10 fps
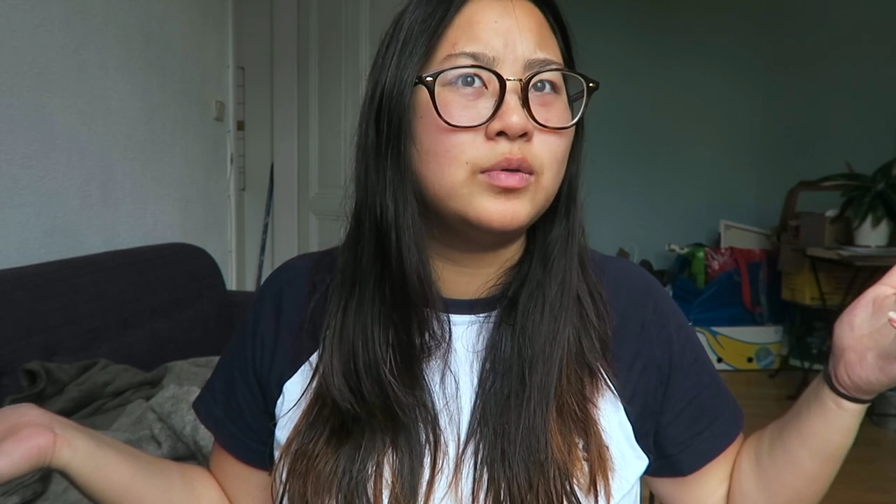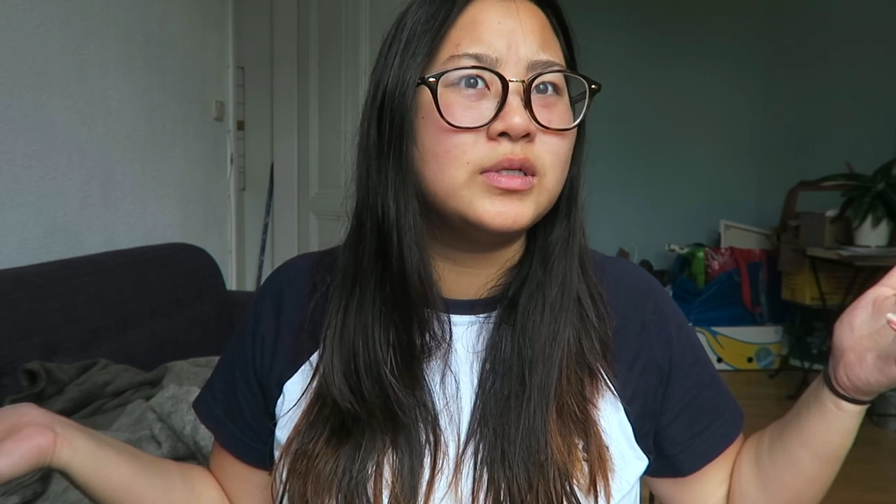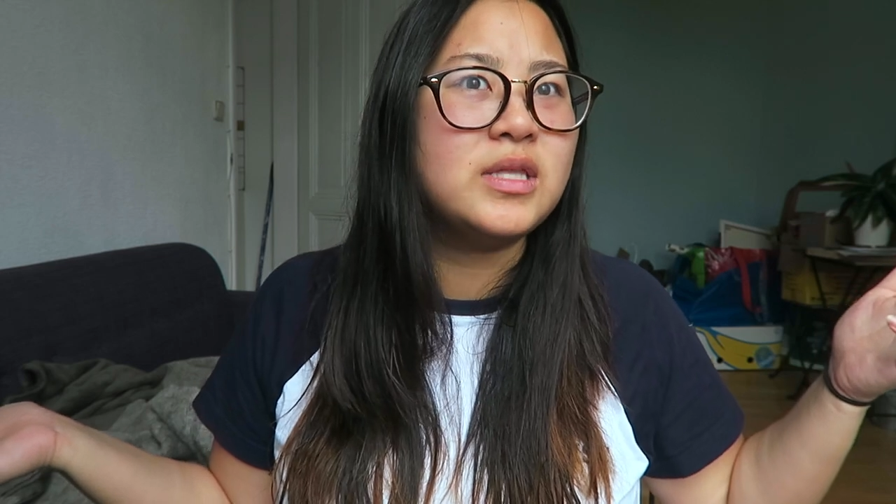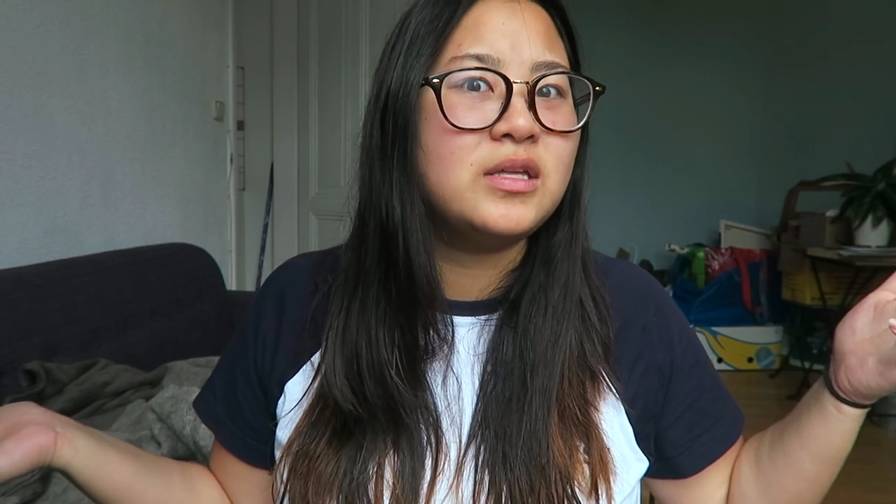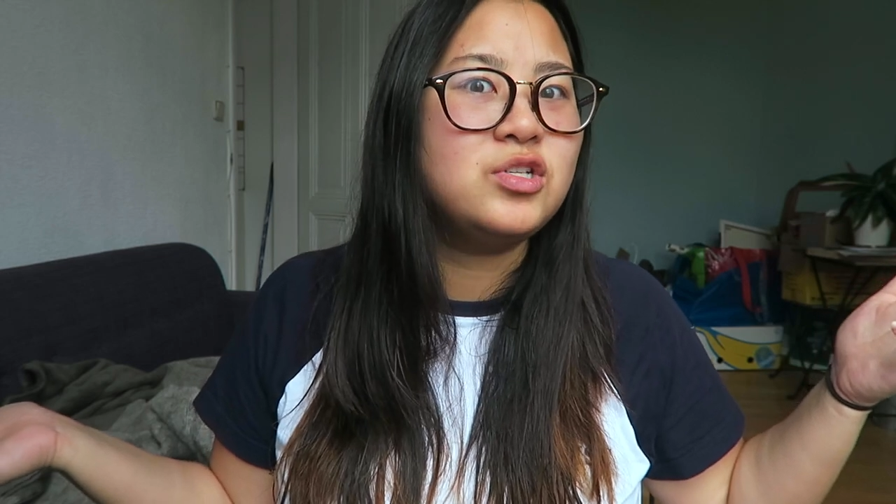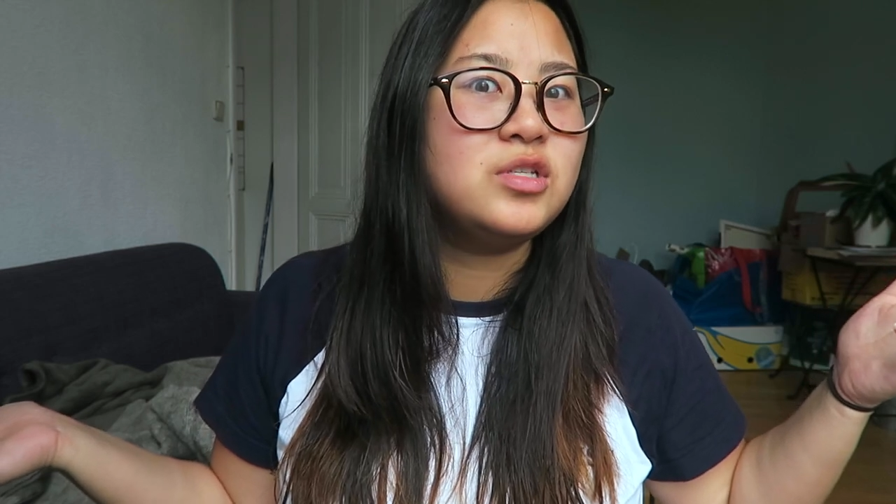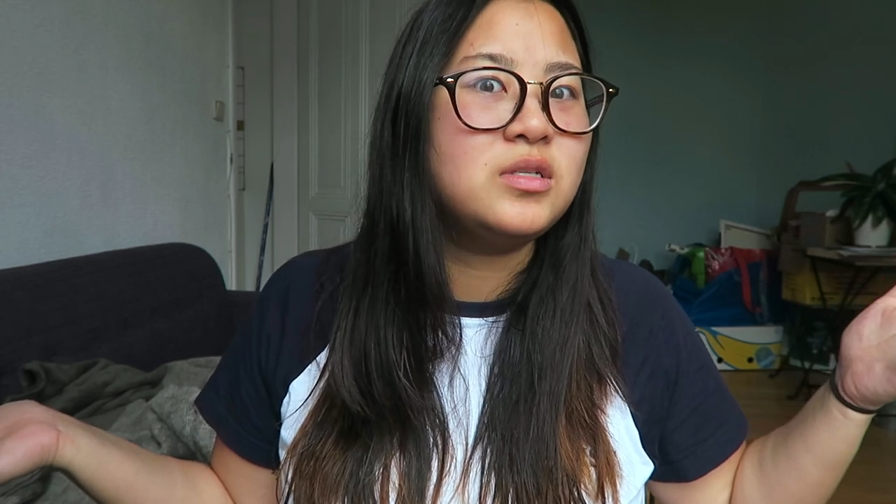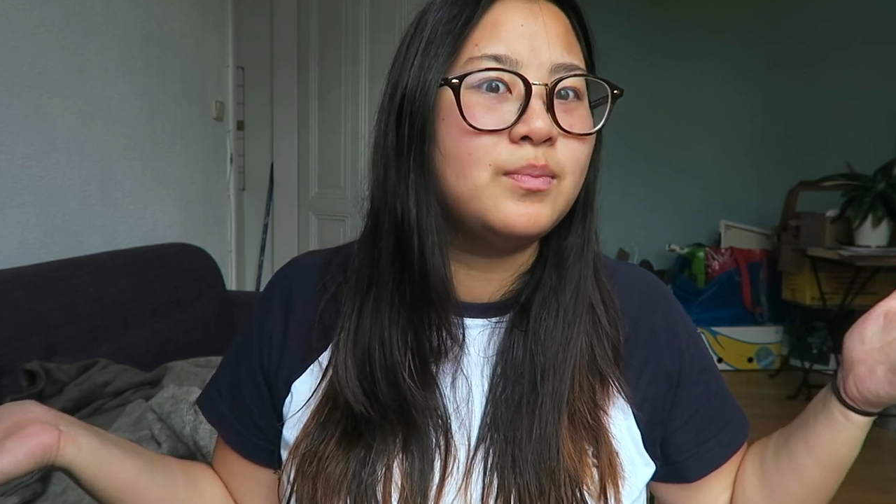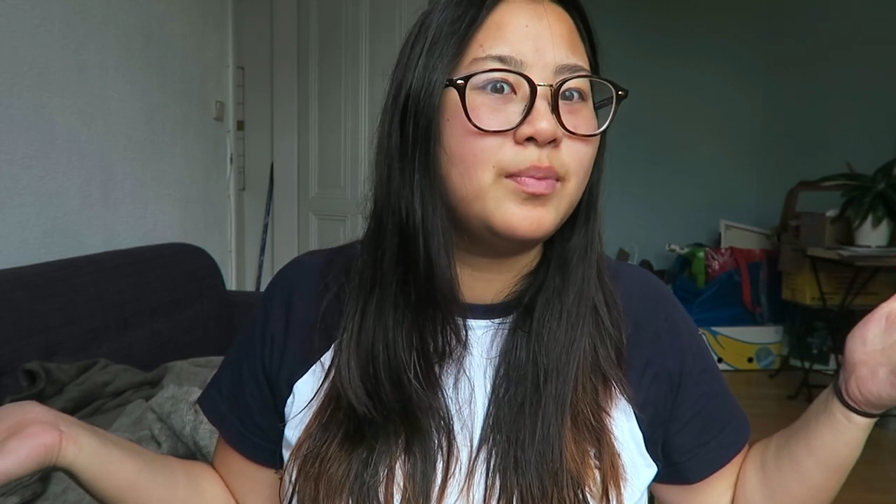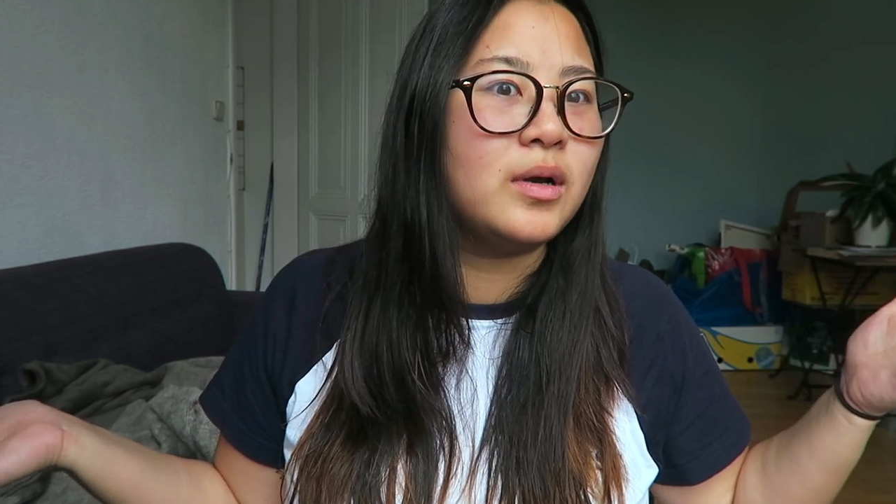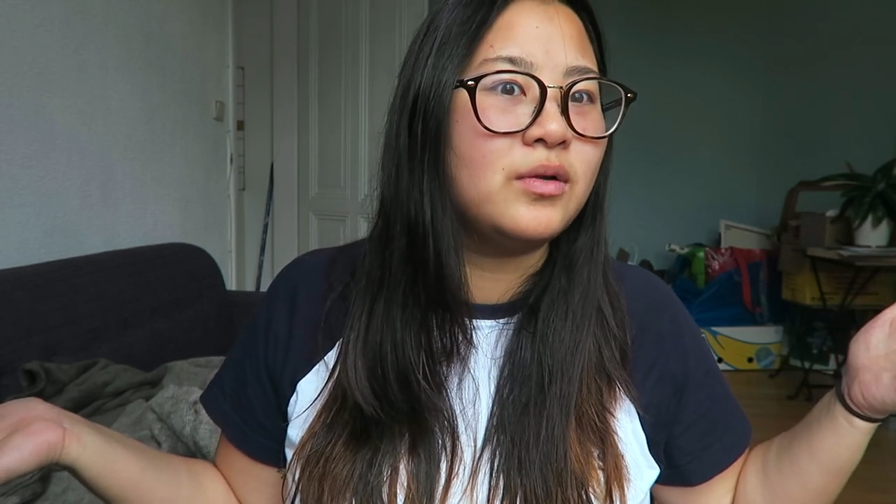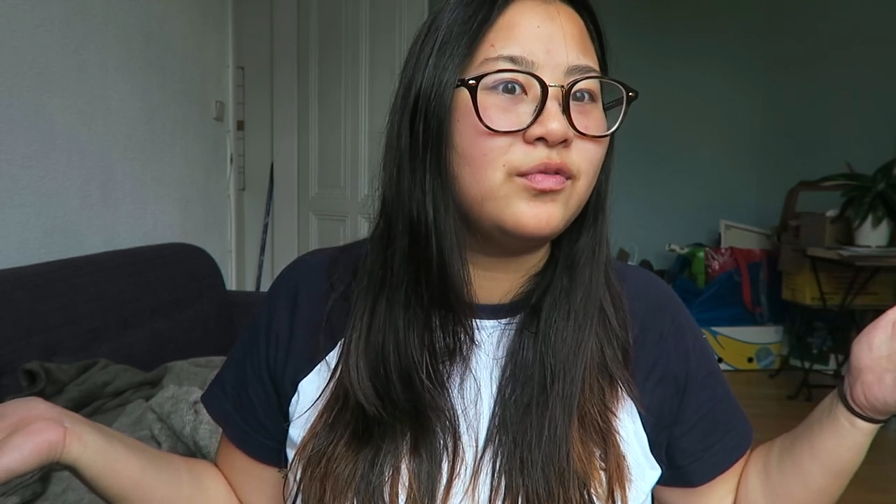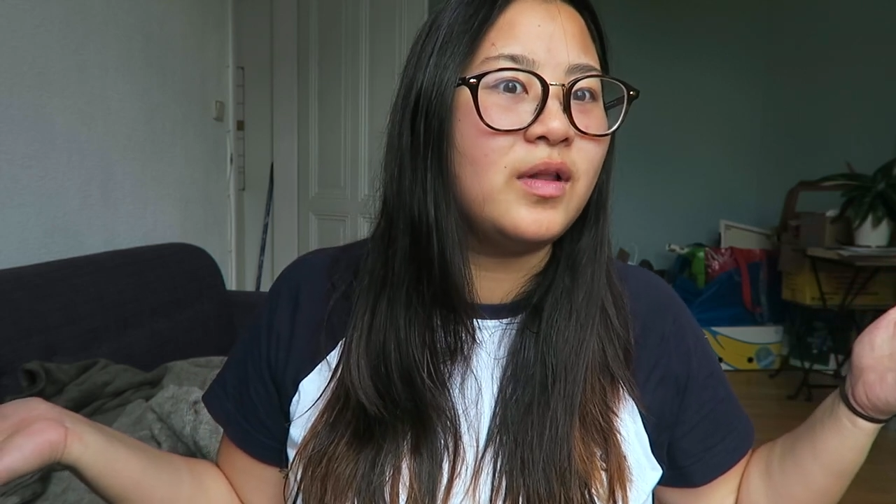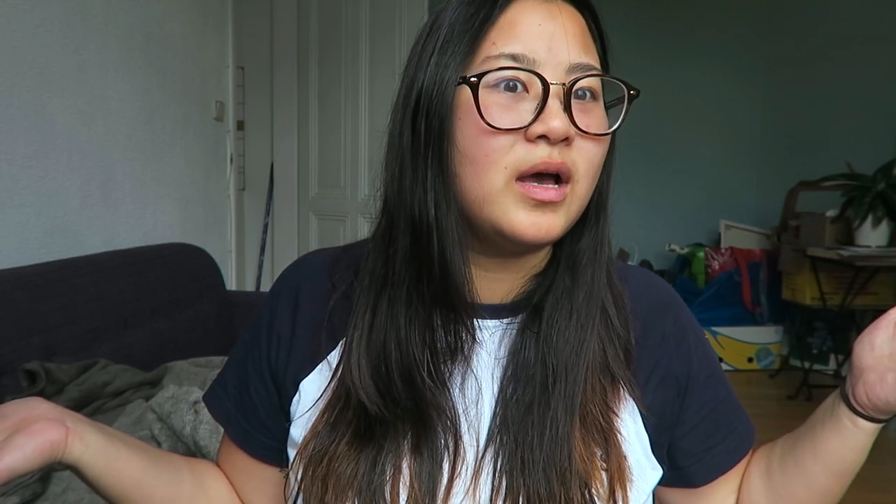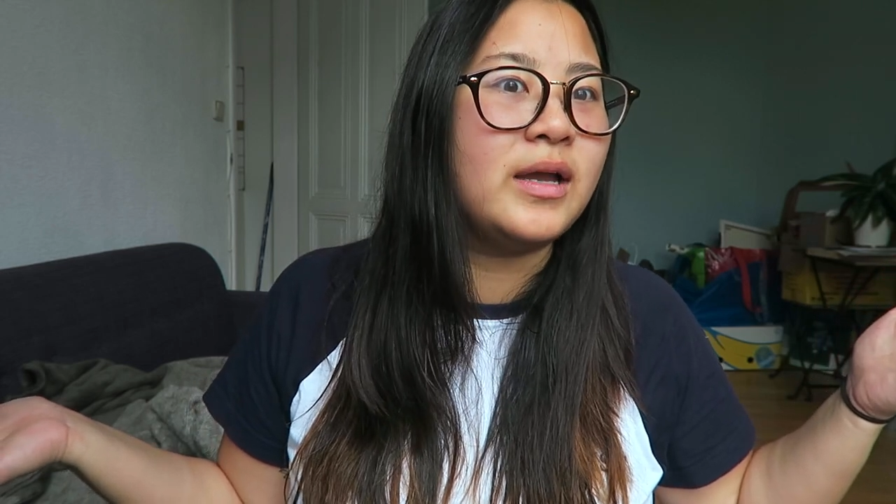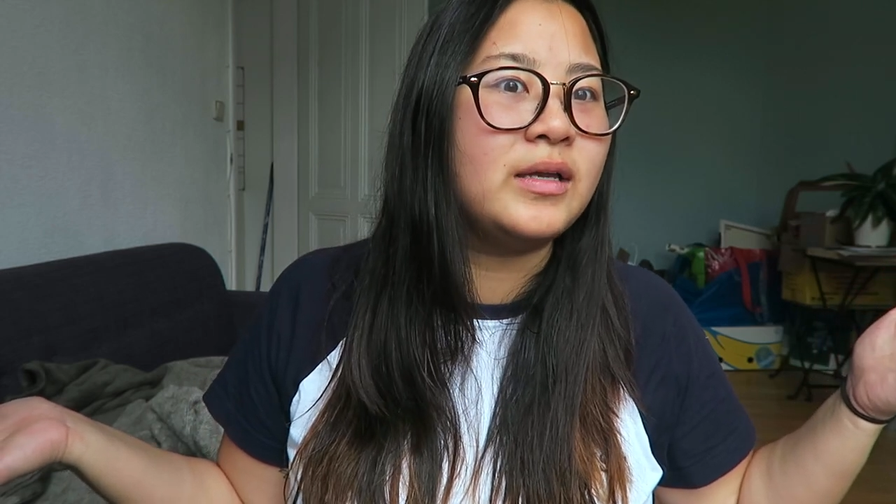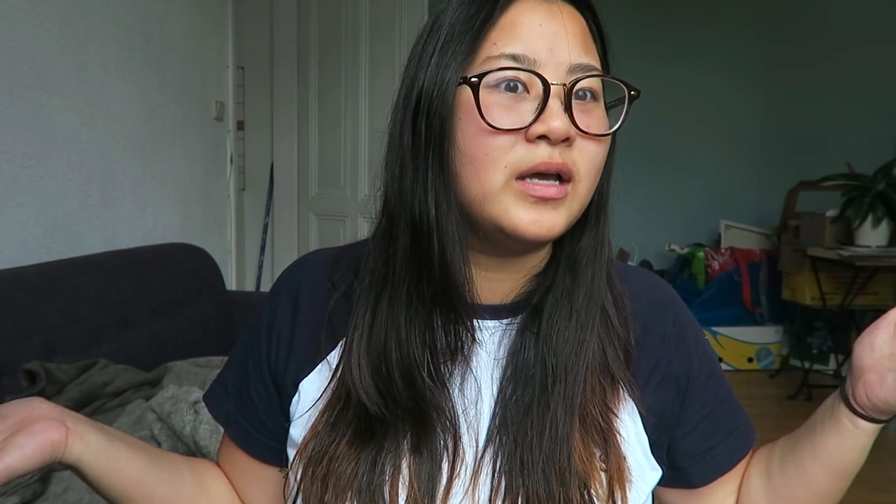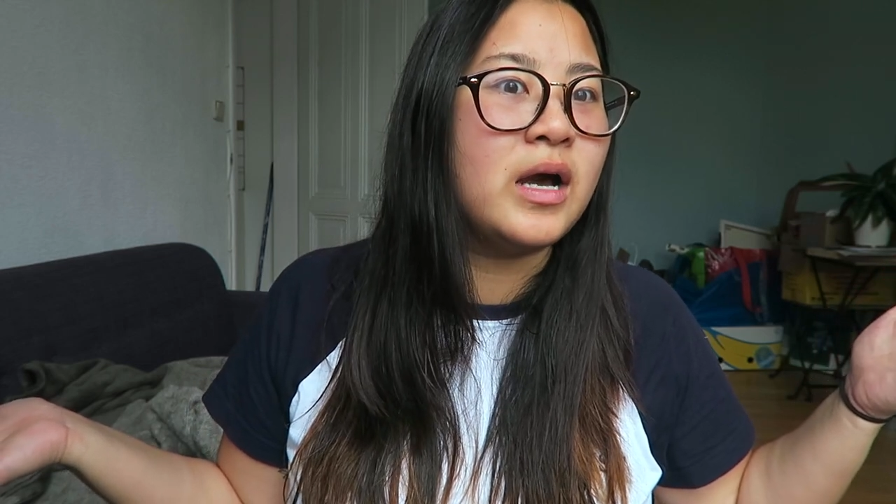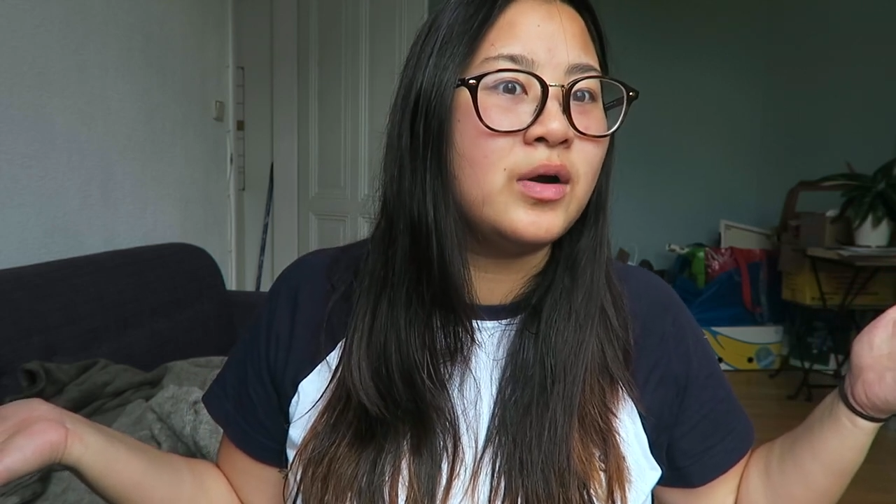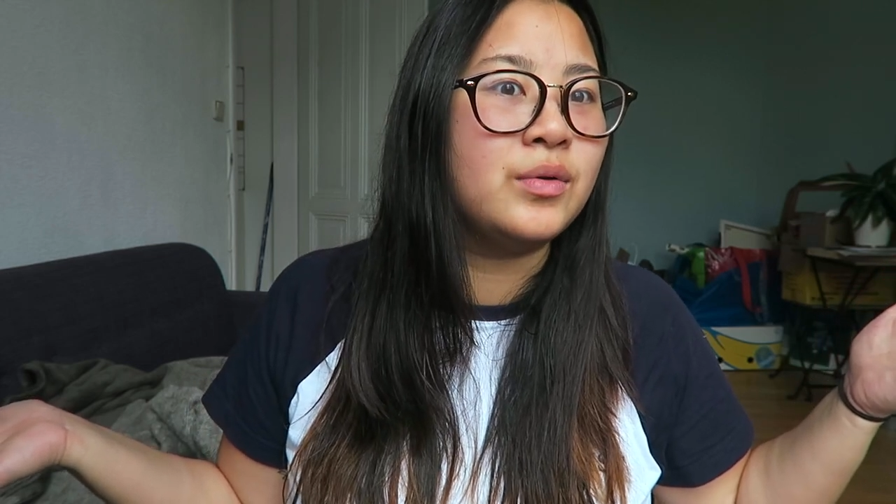was that just a bird flying
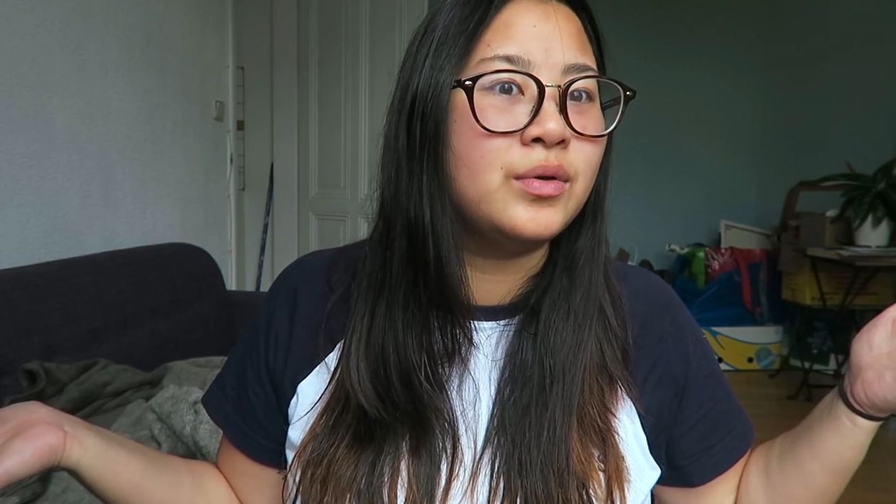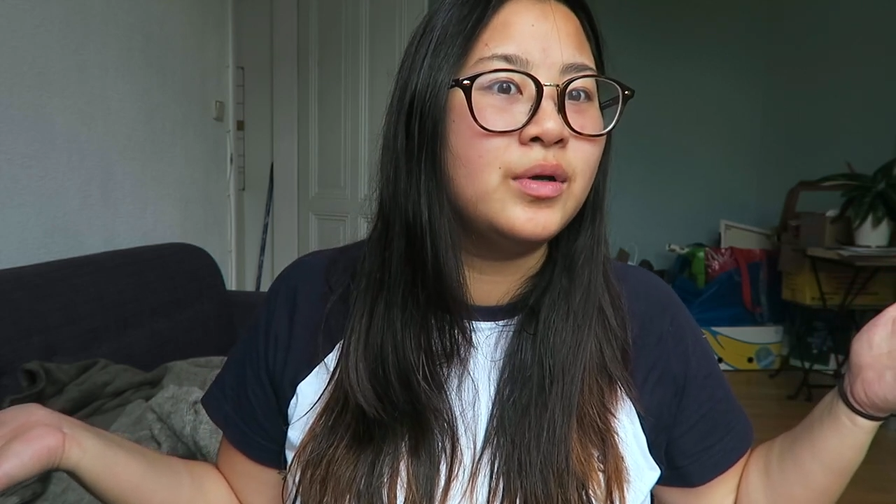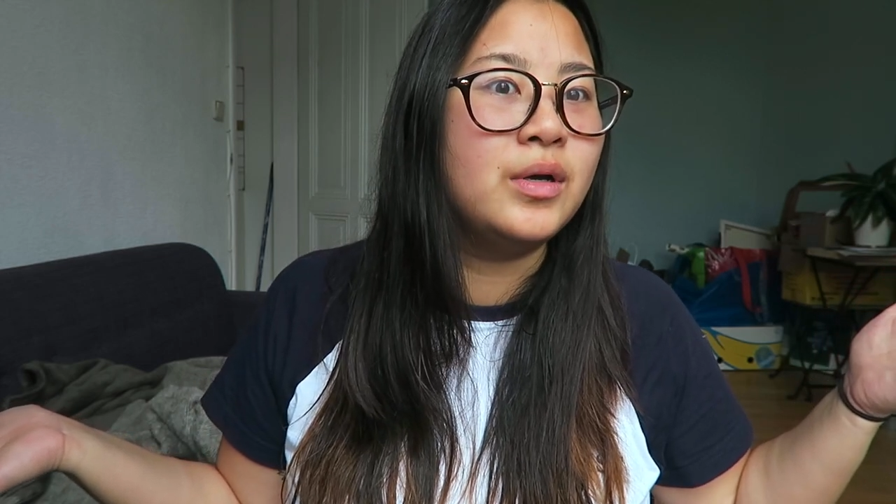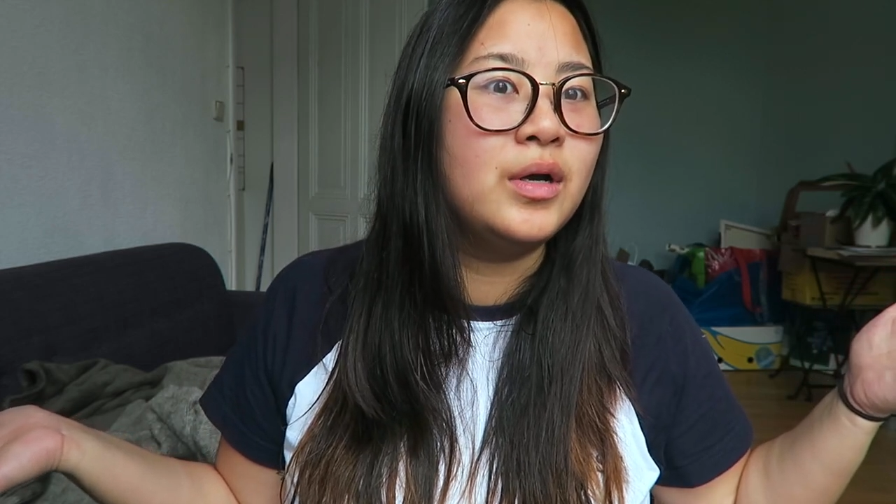down?